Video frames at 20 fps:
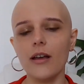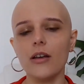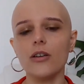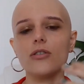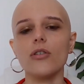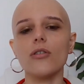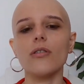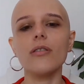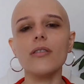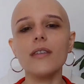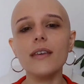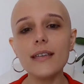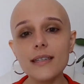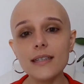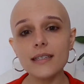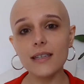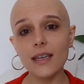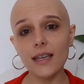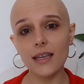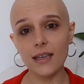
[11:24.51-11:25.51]
So
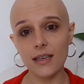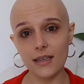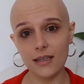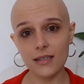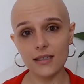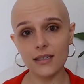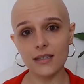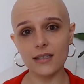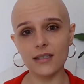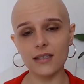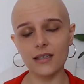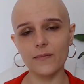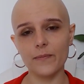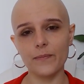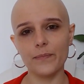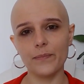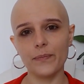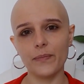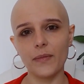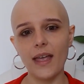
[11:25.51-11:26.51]
this is
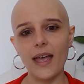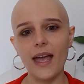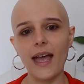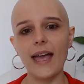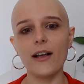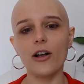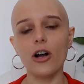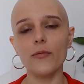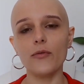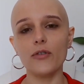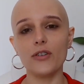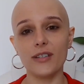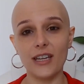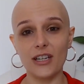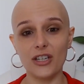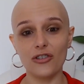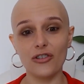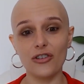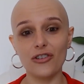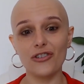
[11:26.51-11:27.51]
a
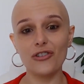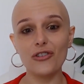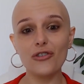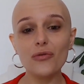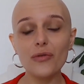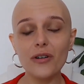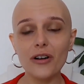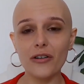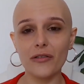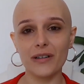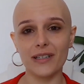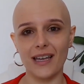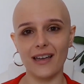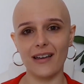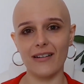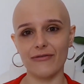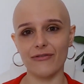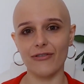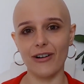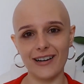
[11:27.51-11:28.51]
conversation that you are going to
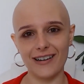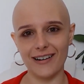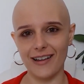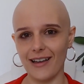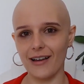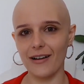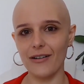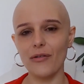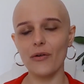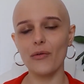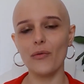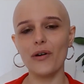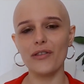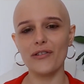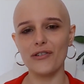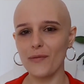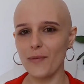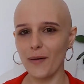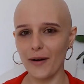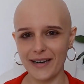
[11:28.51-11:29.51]
have right now
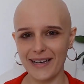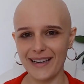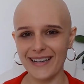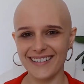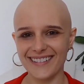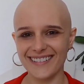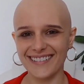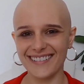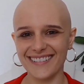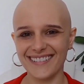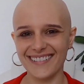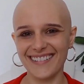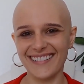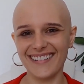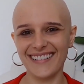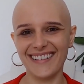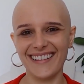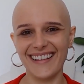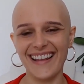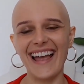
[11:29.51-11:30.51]
with your body,
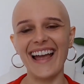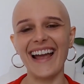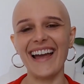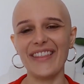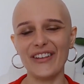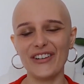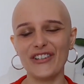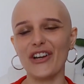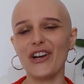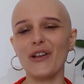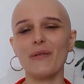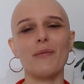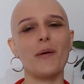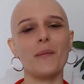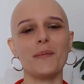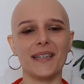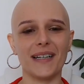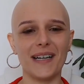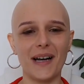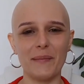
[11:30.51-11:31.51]
and the journal
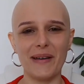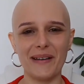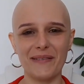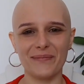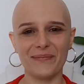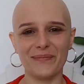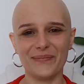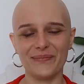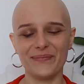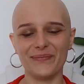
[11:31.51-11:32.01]
prompts are coming.